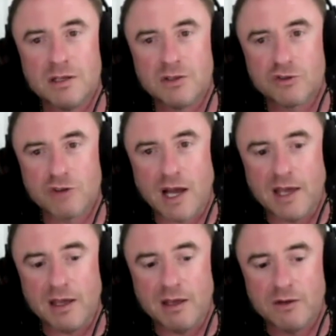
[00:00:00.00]

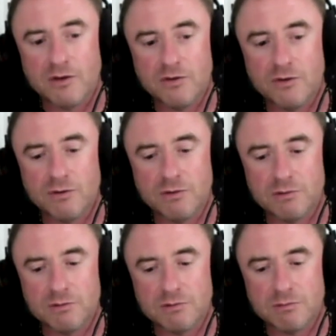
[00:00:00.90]
try to
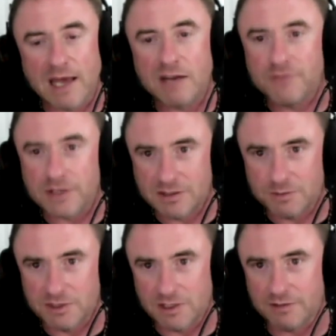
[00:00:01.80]
manifest
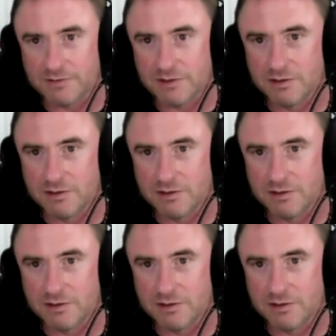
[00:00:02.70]
themselves.